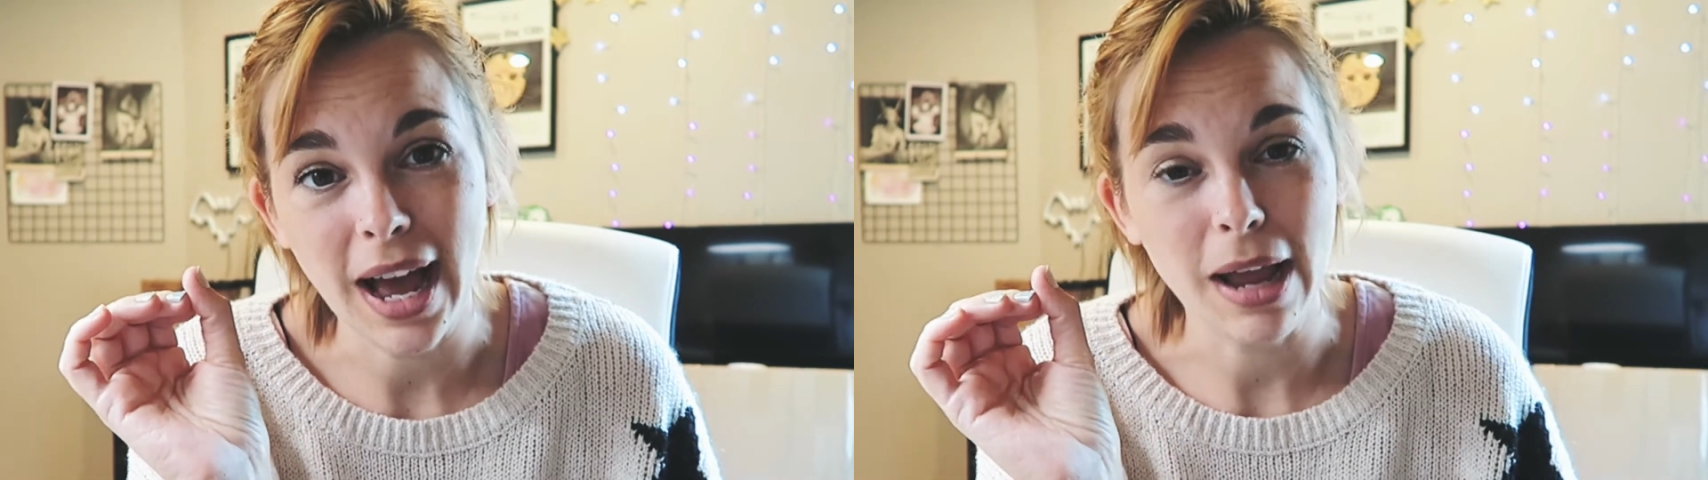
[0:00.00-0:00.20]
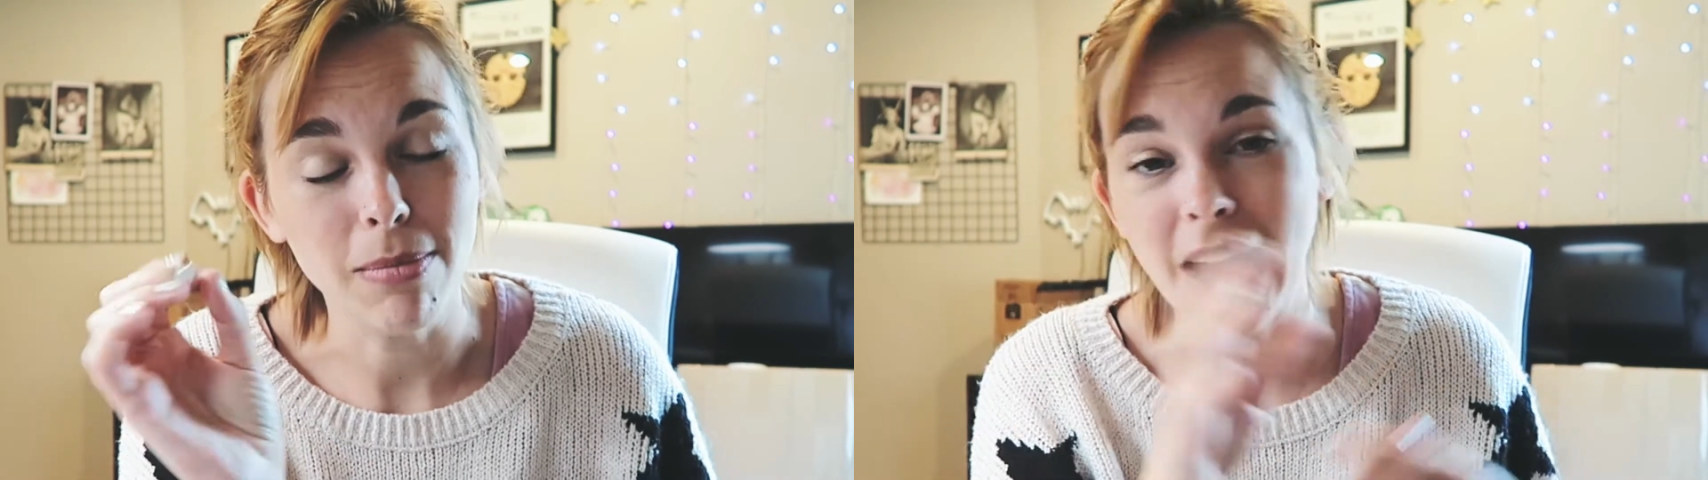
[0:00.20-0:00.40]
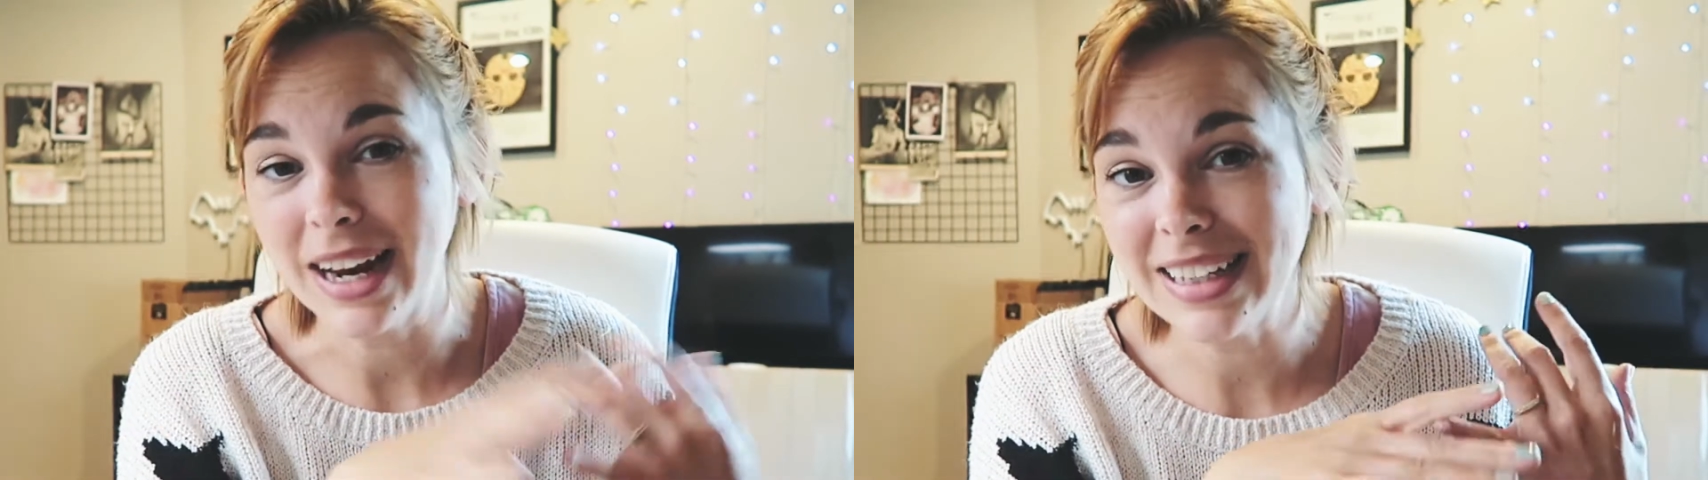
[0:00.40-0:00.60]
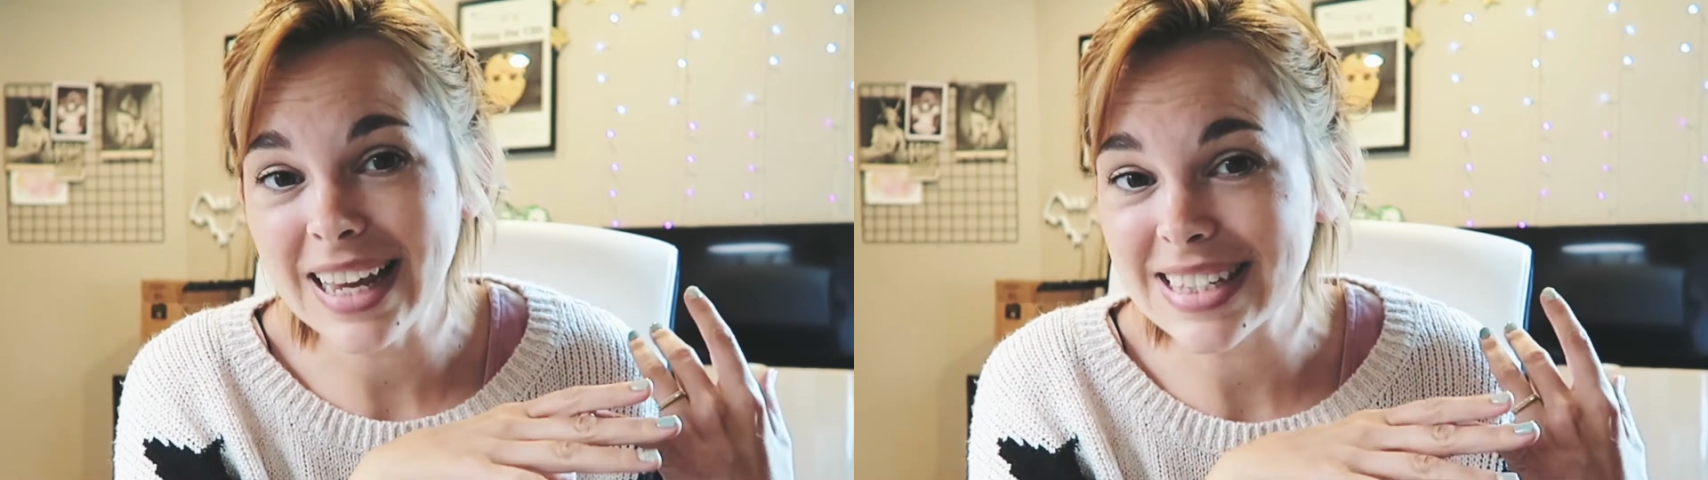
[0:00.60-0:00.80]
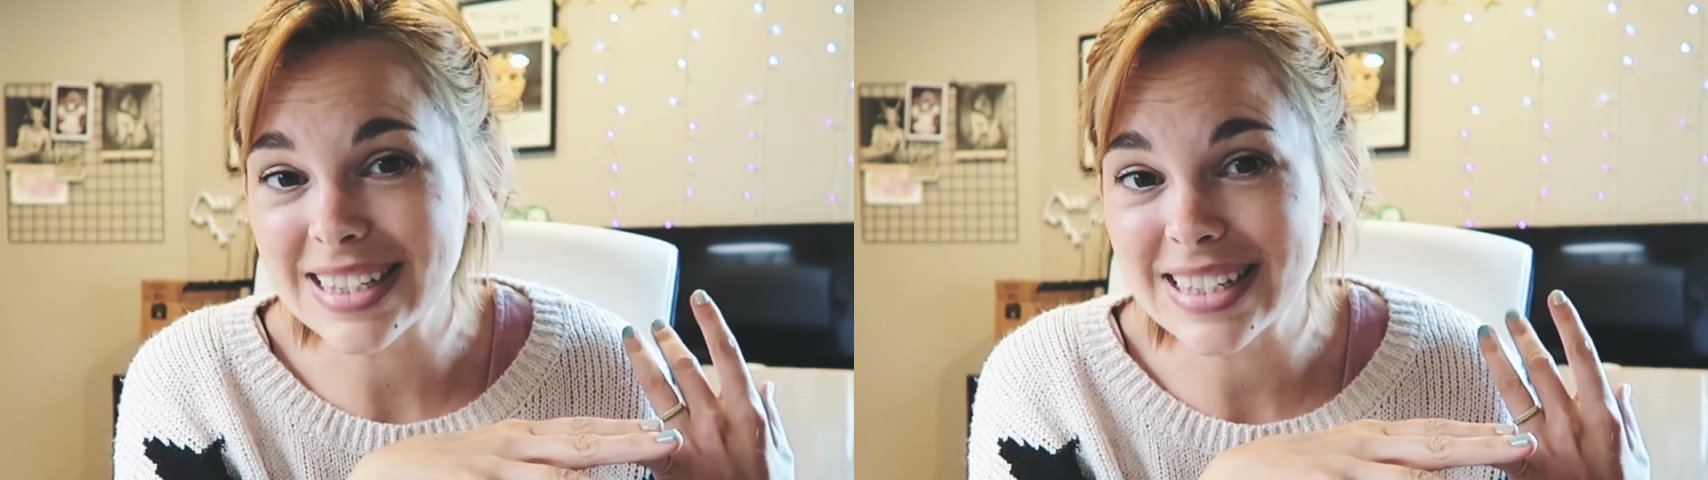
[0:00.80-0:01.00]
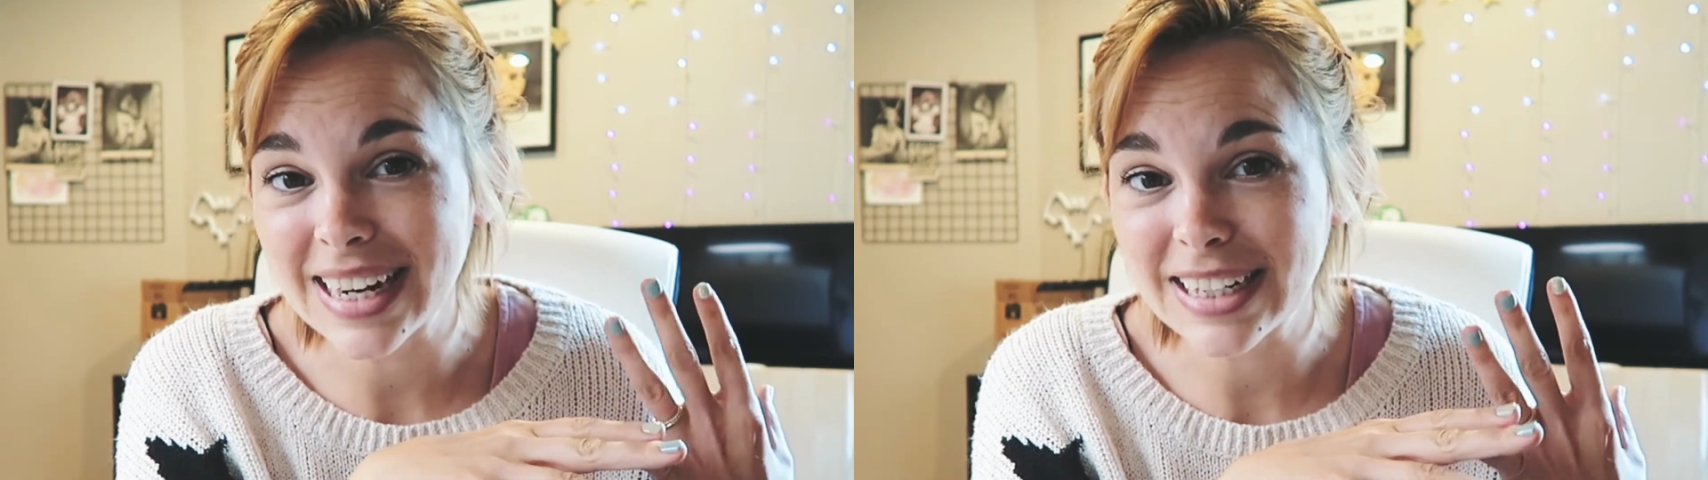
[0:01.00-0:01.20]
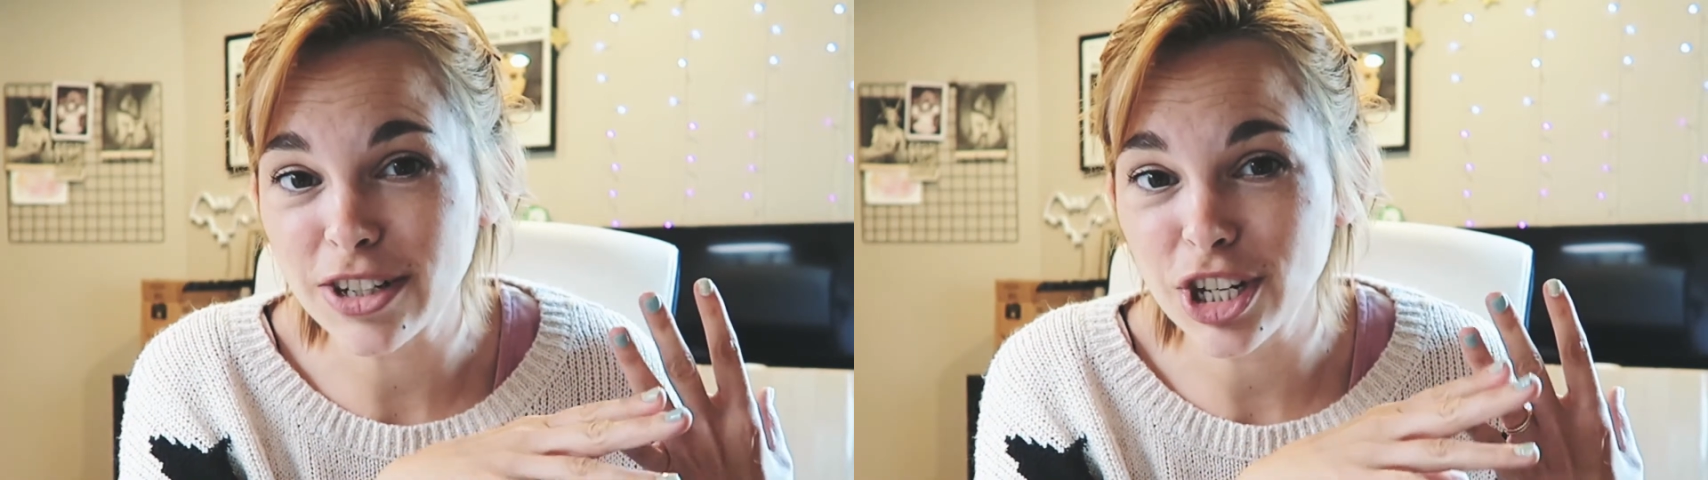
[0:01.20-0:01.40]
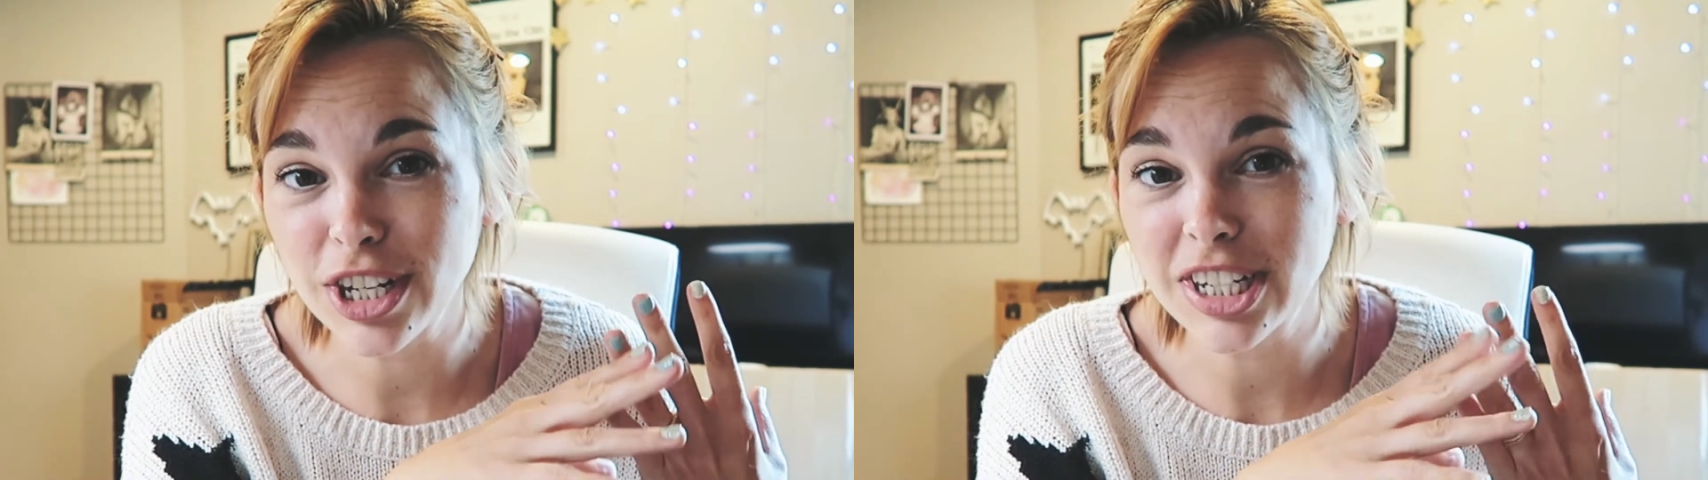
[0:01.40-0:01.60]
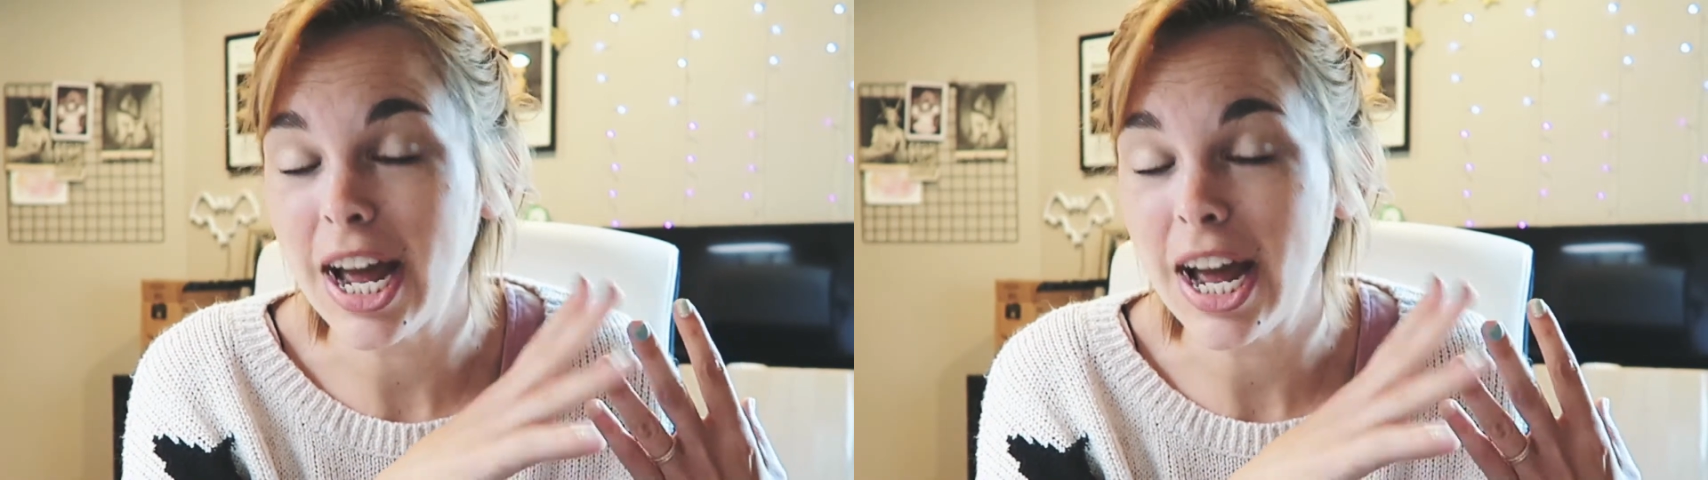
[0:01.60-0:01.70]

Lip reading: I am not a licensed technician.